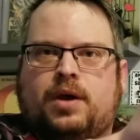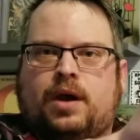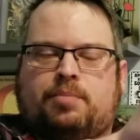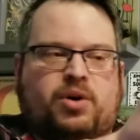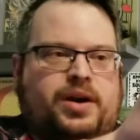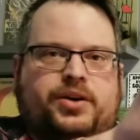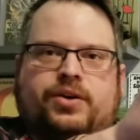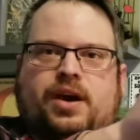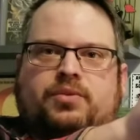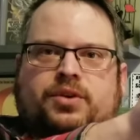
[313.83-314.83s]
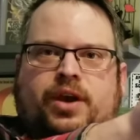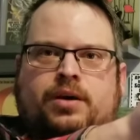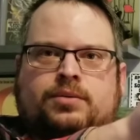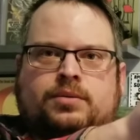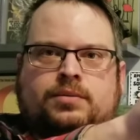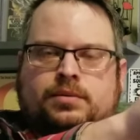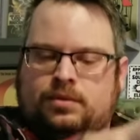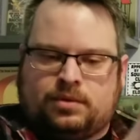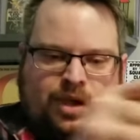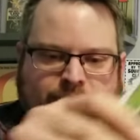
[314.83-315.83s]
Predator cover there.
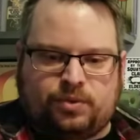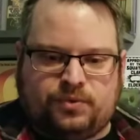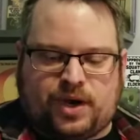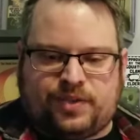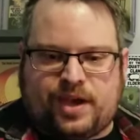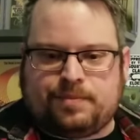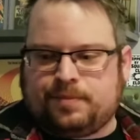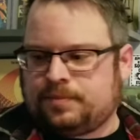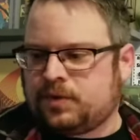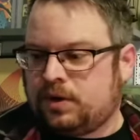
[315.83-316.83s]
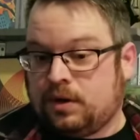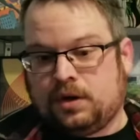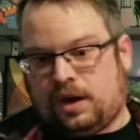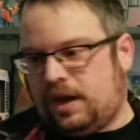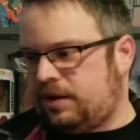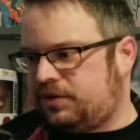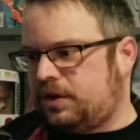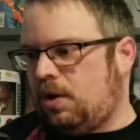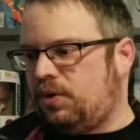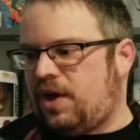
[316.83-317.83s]
Kind of cool to find that. And to
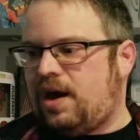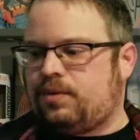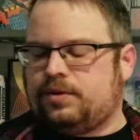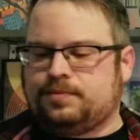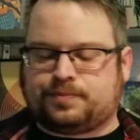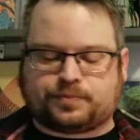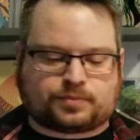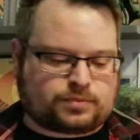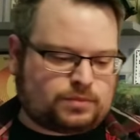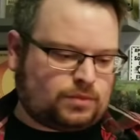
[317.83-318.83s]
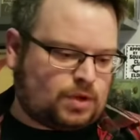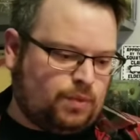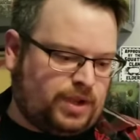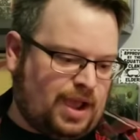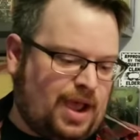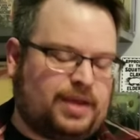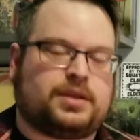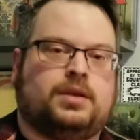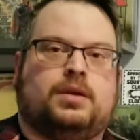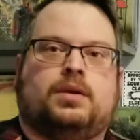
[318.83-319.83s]
go with that one, we
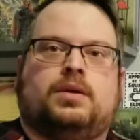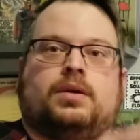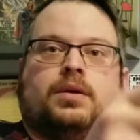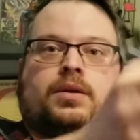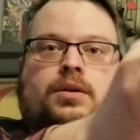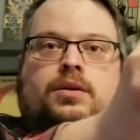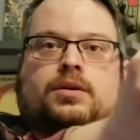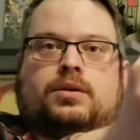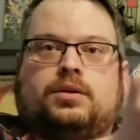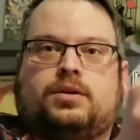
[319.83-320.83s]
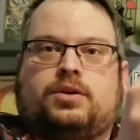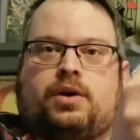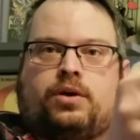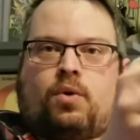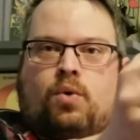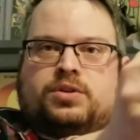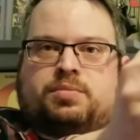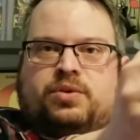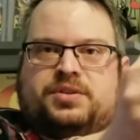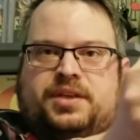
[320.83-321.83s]
got Dark Horse
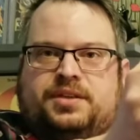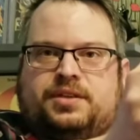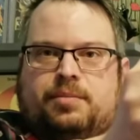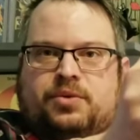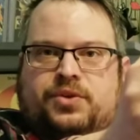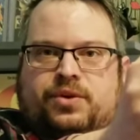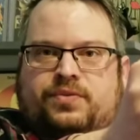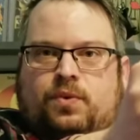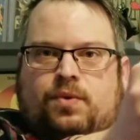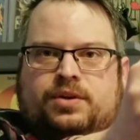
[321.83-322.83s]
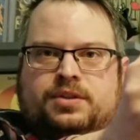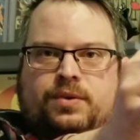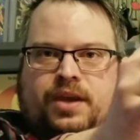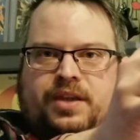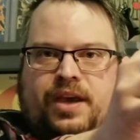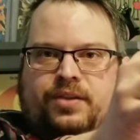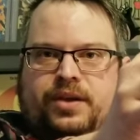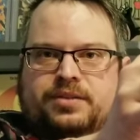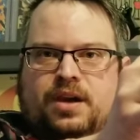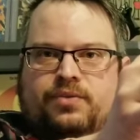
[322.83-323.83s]
Presents number 34. So we got the
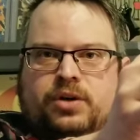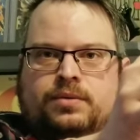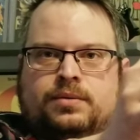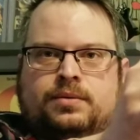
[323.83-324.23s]
Aliens cover.